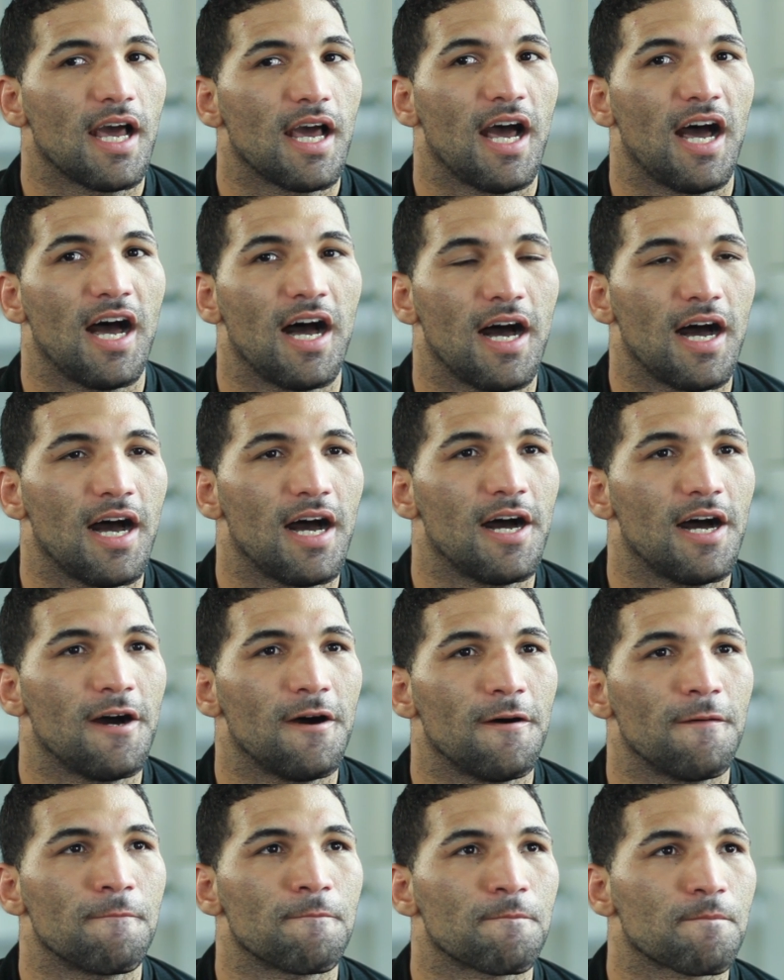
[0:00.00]

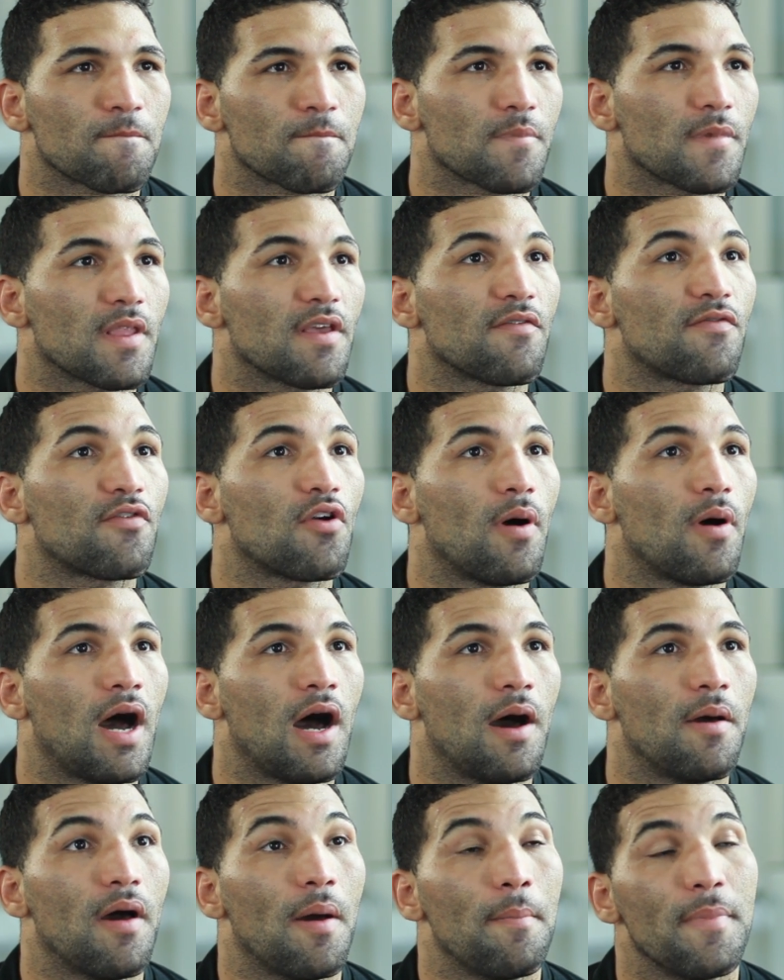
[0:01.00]
from
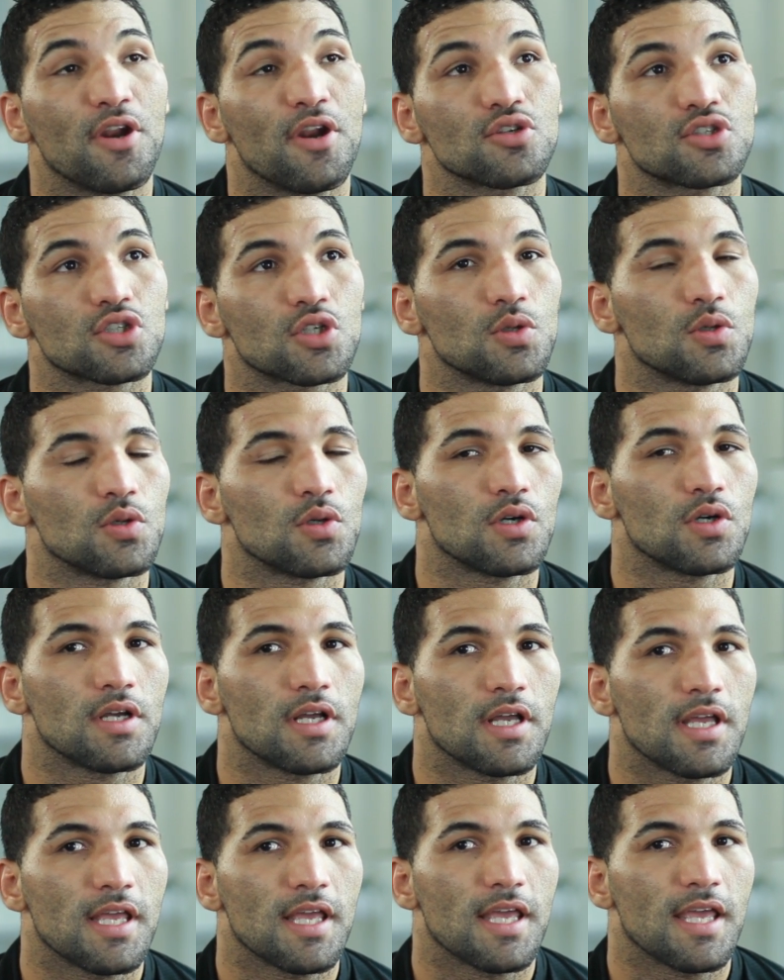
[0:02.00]
a middle school.
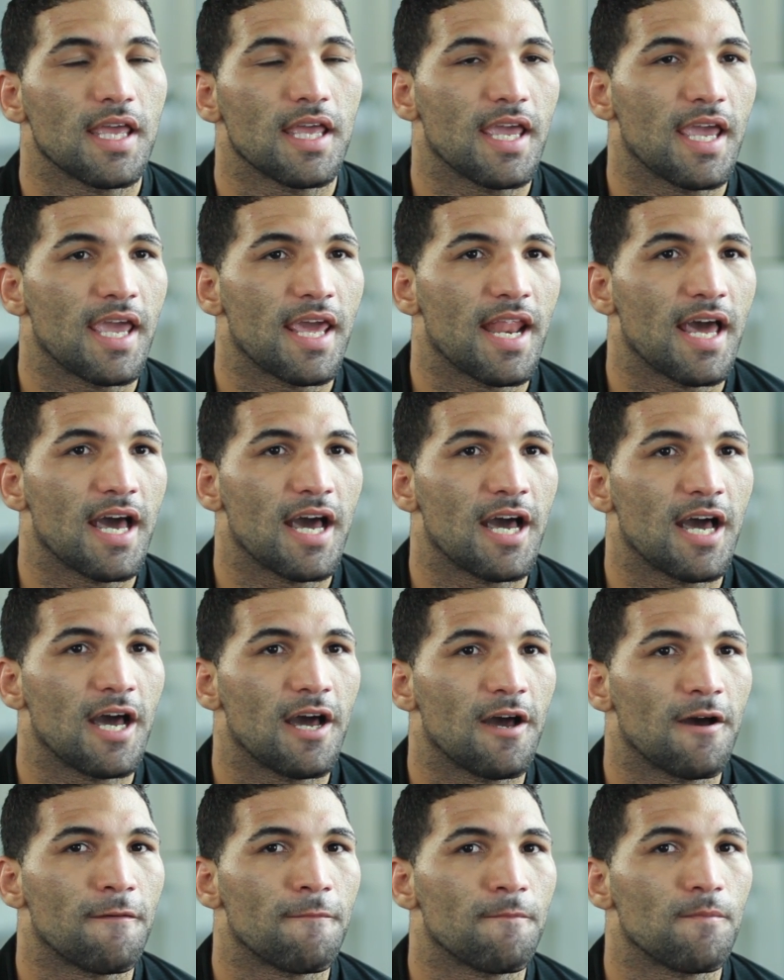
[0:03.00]
And
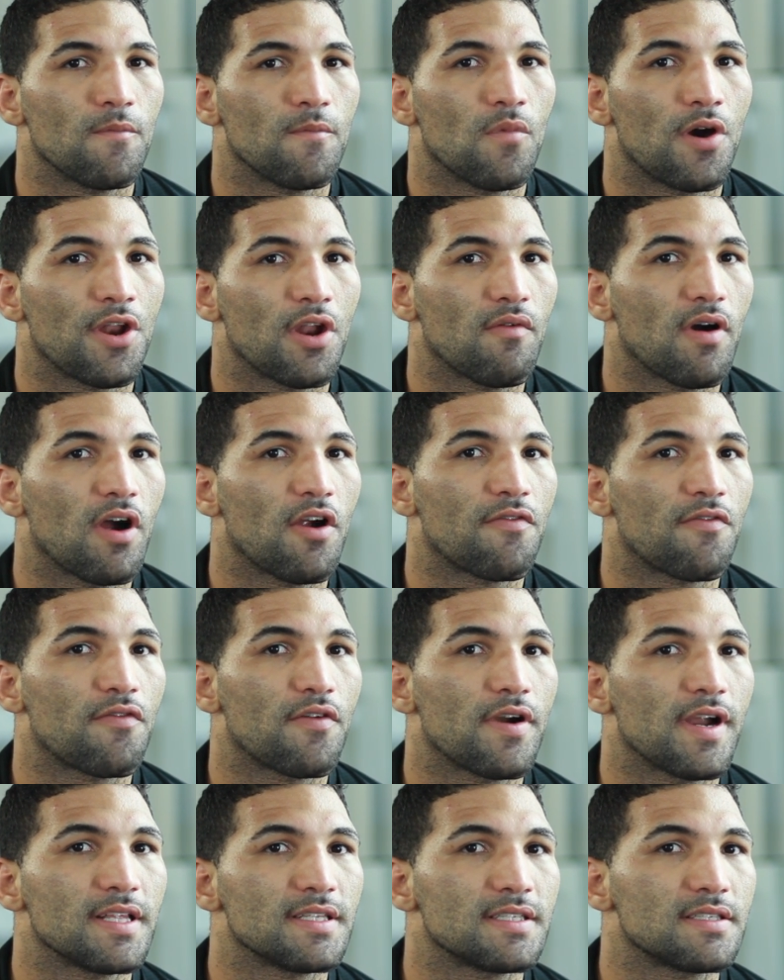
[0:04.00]
one of our
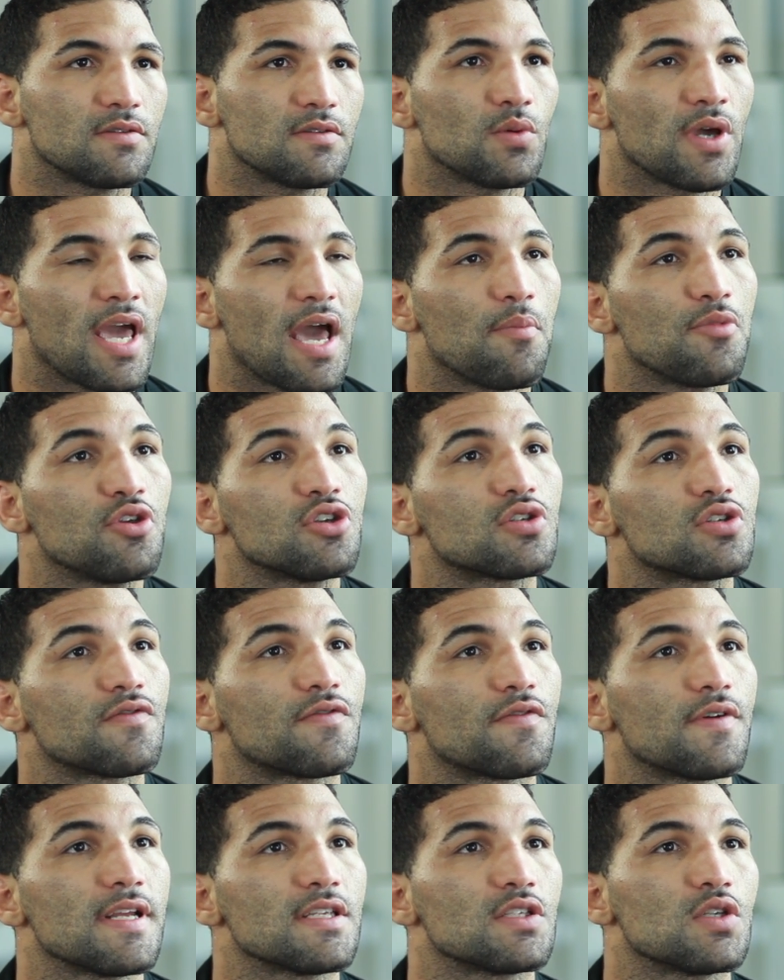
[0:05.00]
friends, we have mutual
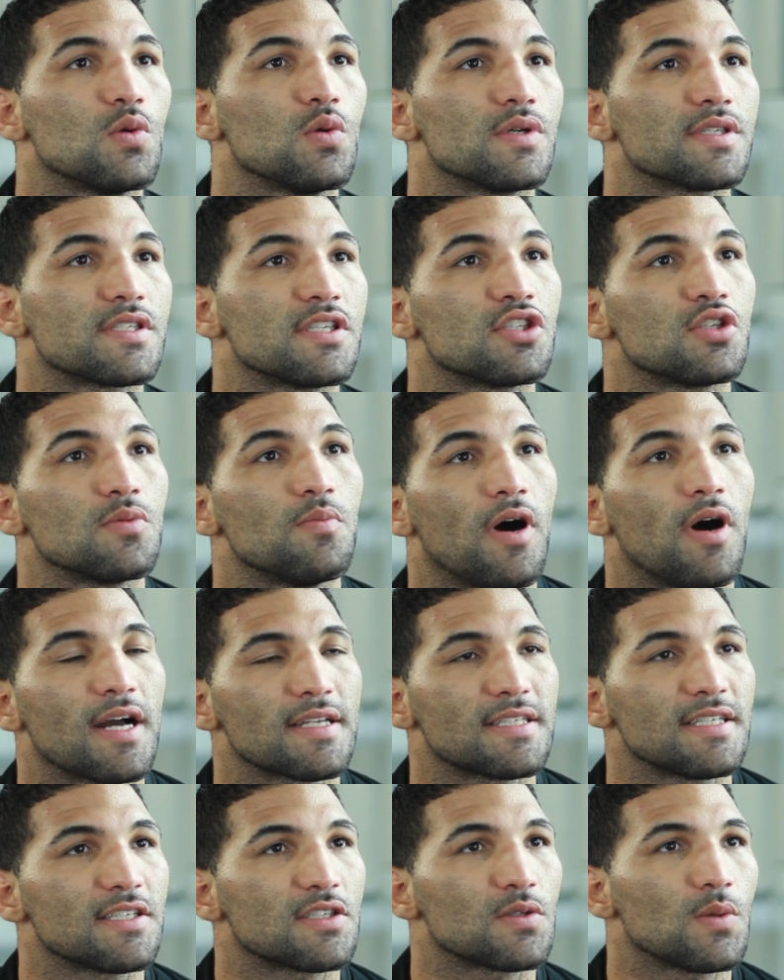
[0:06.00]
friends who was into
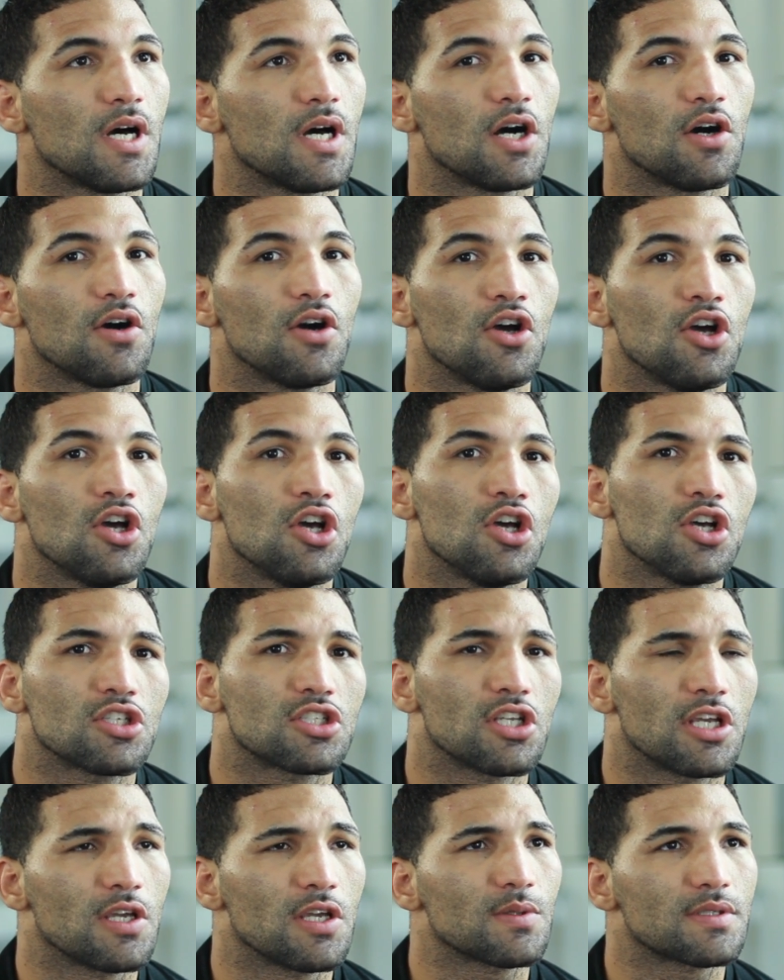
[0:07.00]
boxing as well.
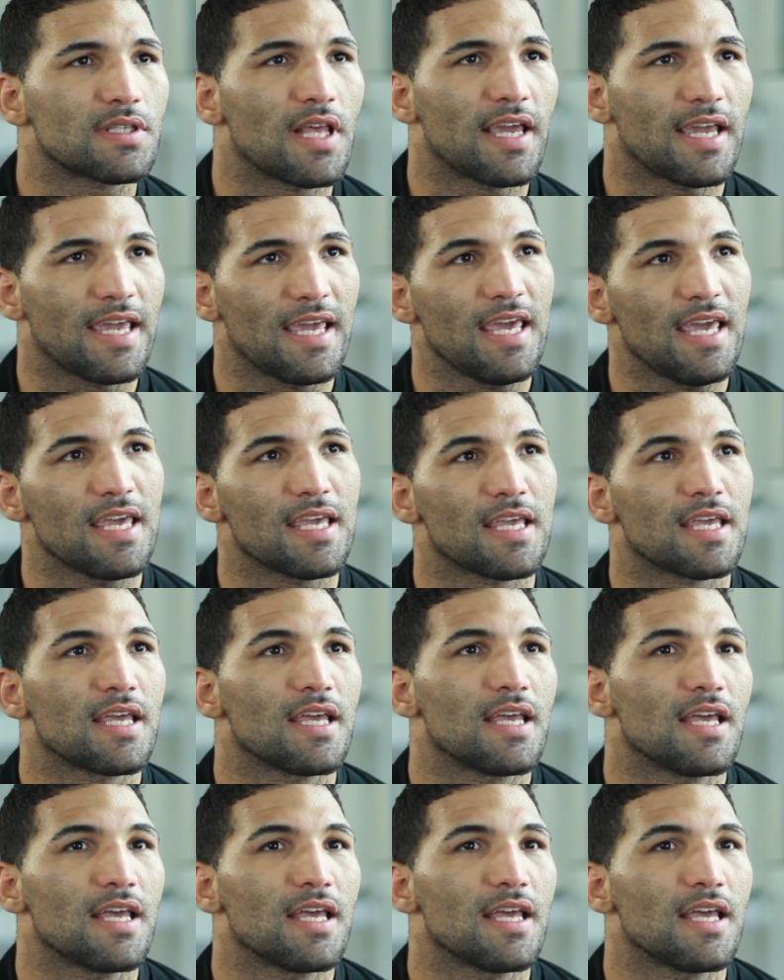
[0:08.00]
So he was like, hey,